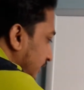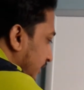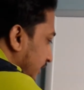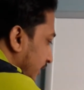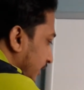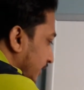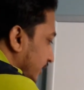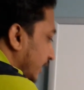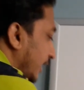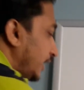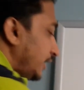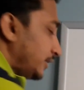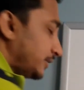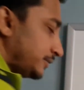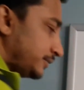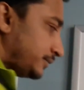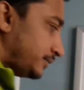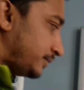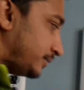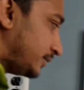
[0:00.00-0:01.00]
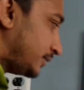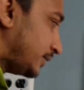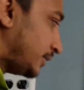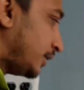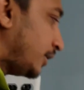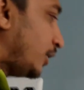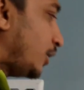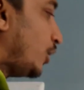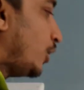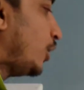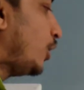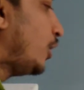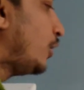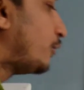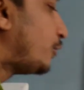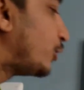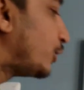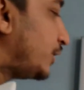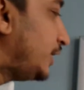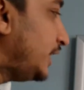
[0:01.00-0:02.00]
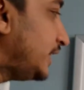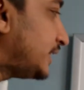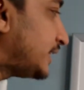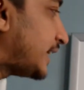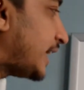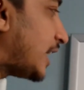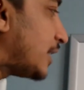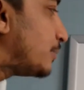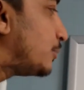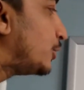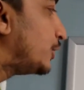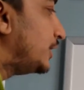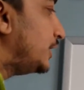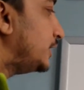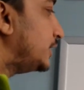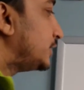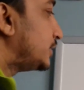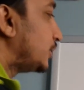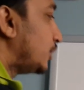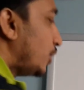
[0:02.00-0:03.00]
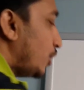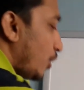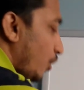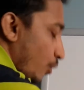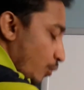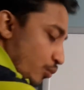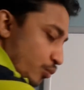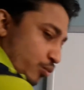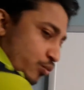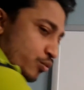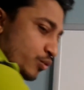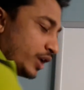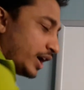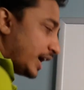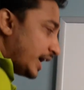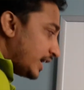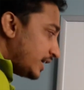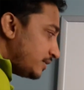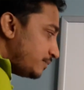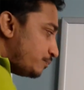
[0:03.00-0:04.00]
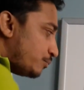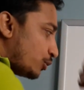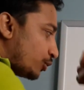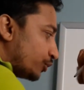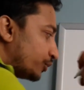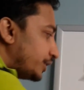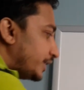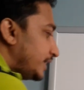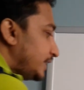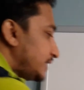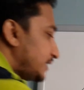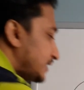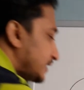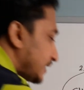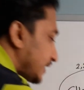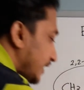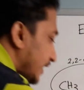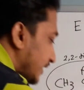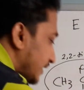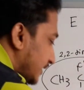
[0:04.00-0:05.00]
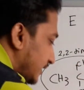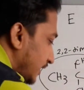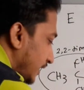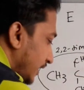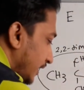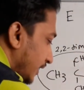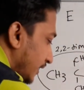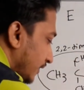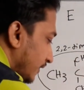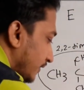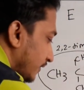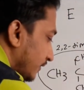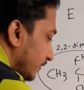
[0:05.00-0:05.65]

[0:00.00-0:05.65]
3, right? For this carbon is one bond is CH3.